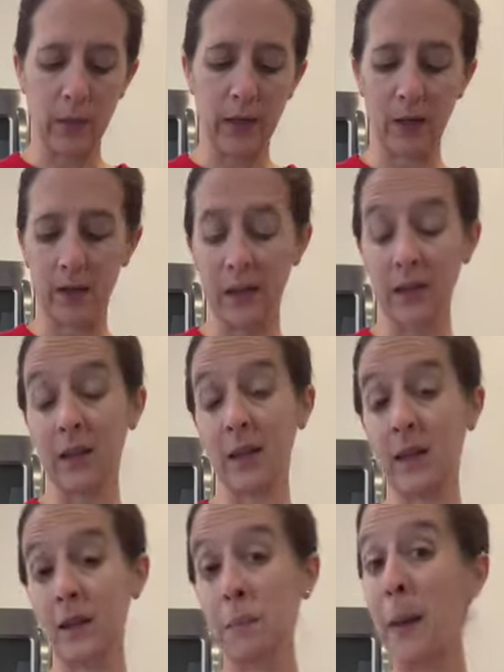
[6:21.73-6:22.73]
we get like
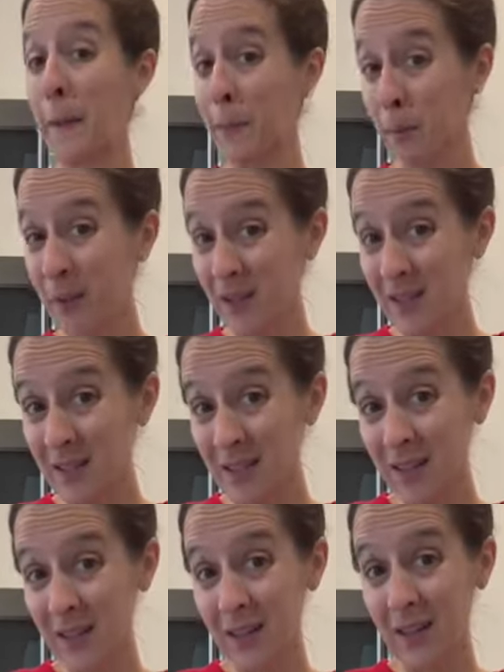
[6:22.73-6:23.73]
the
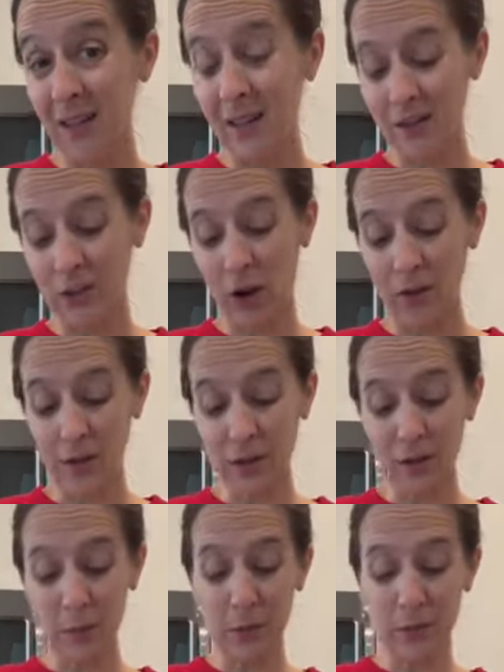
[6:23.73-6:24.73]
peppermint chocolate
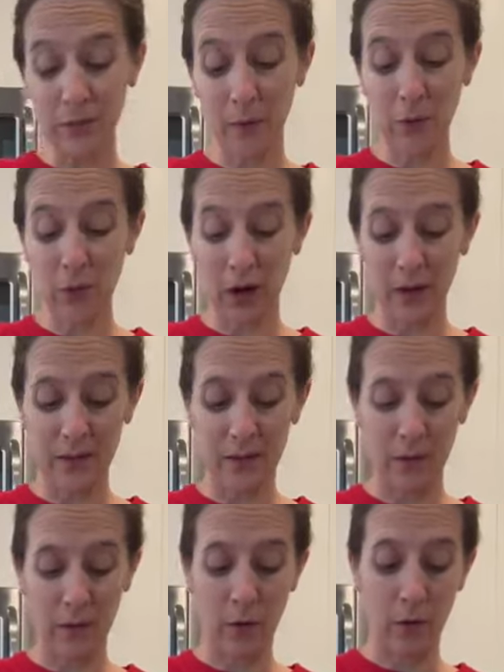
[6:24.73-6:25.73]
chips from Chalk
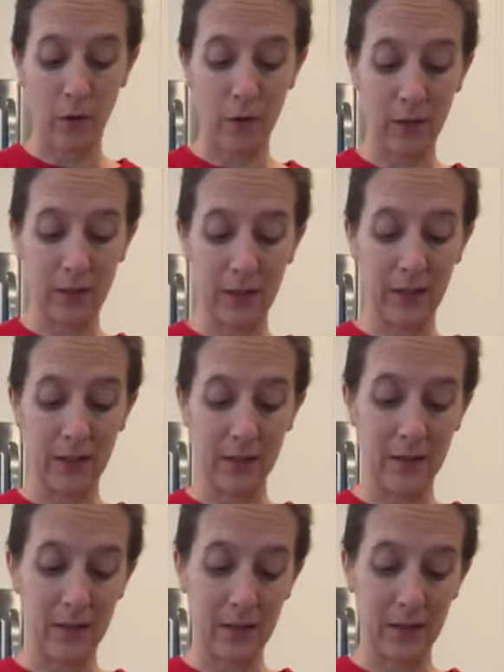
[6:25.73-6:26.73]
Zero or
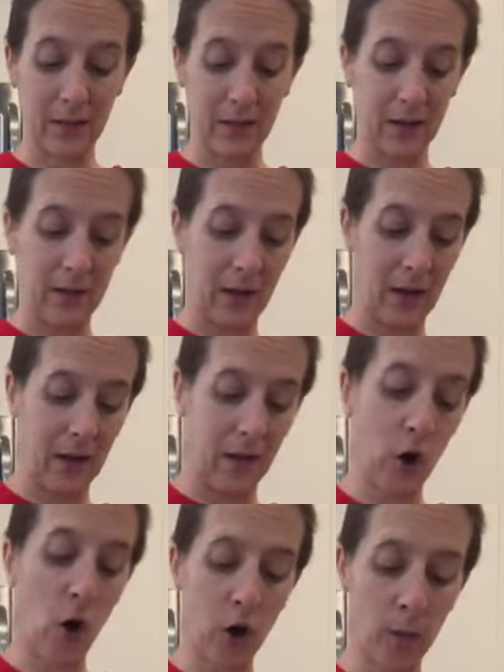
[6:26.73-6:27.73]
Lily's, the
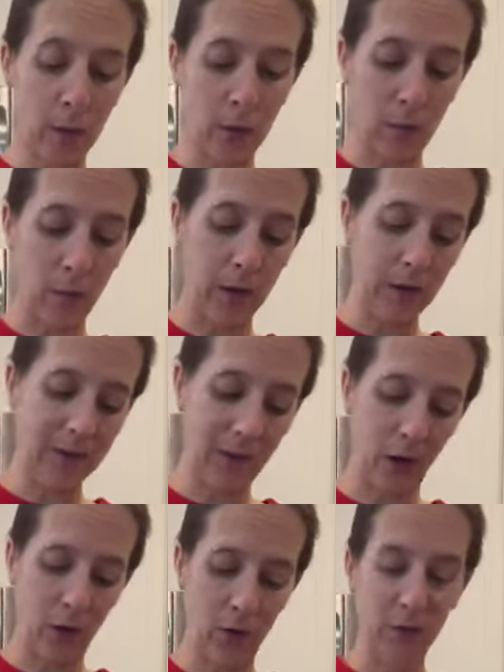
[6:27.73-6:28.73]
caramel ones,
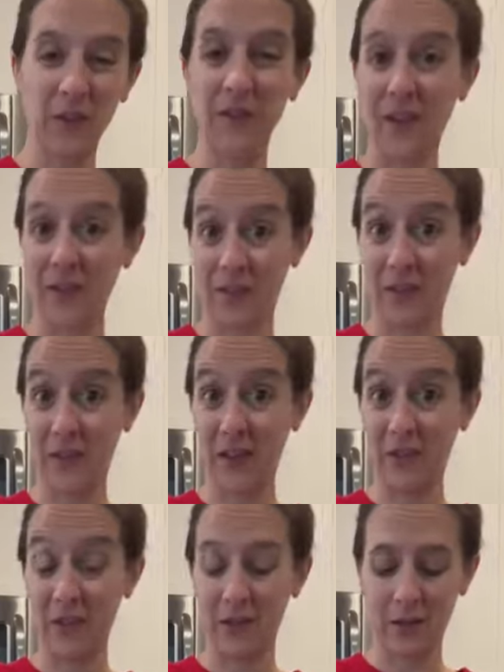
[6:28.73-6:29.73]
like all those fun
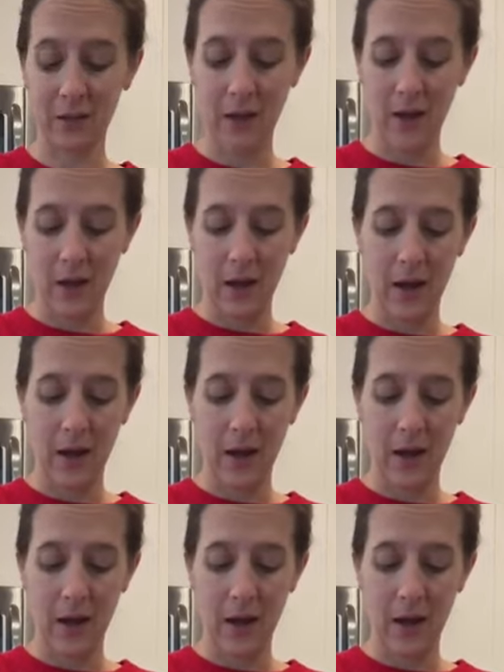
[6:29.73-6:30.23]
flavors.